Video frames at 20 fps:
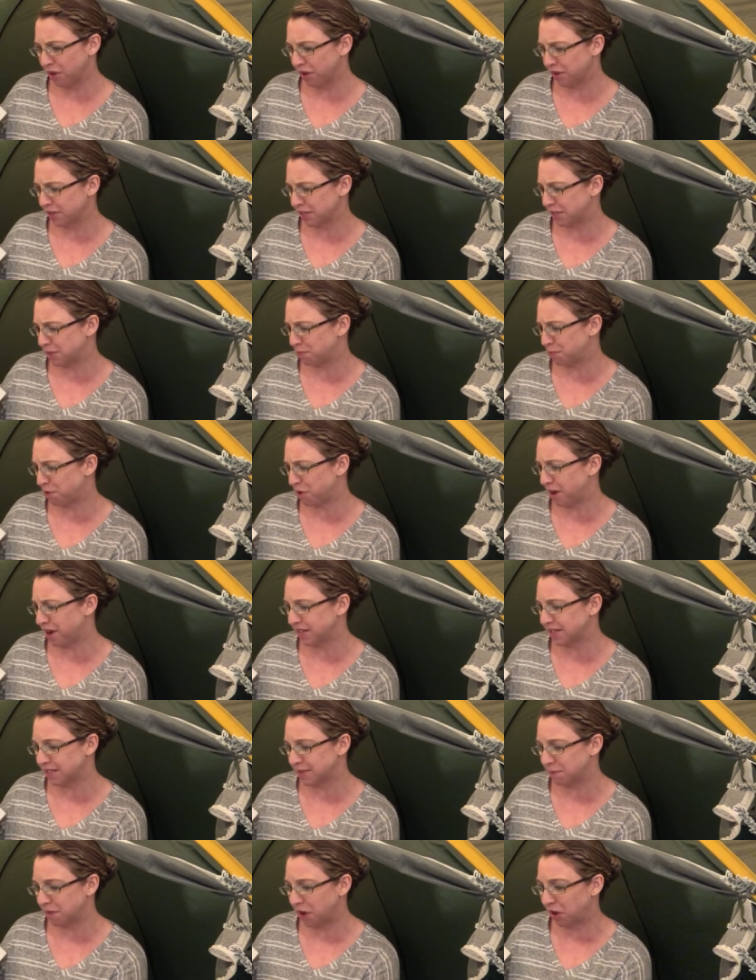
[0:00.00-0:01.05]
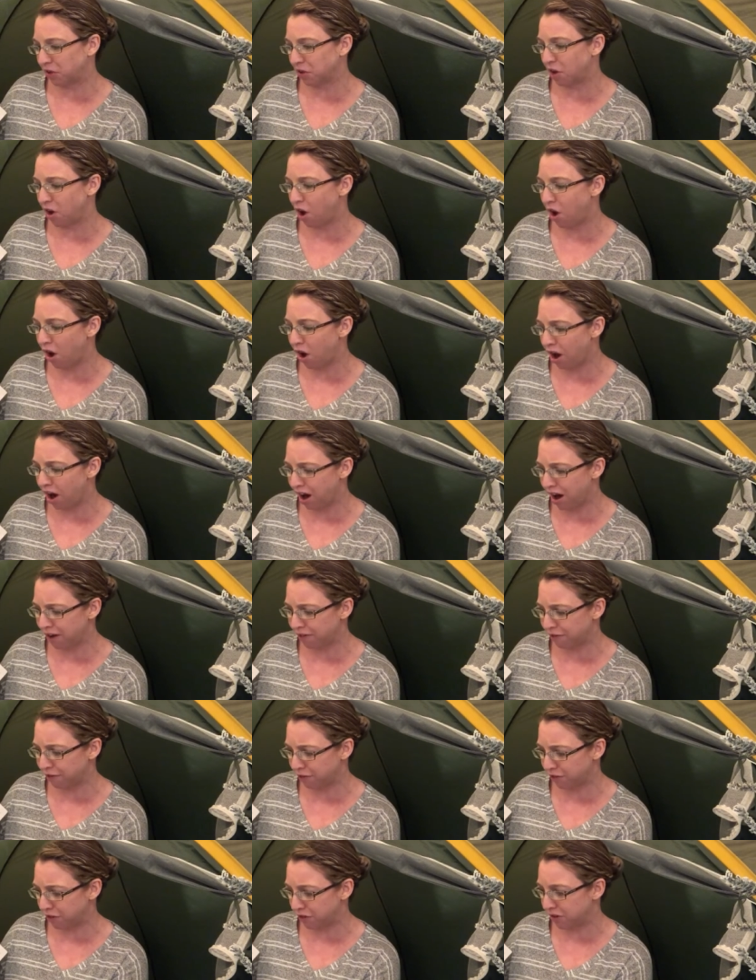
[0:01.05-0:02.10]
the spray smelled
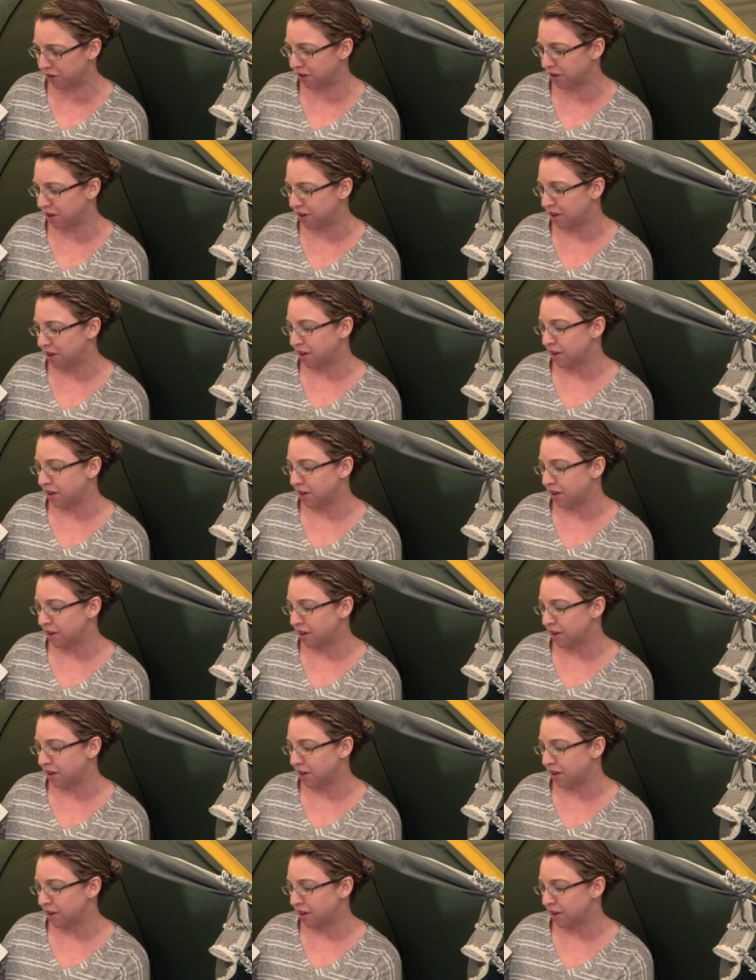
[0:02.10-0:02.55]
awful.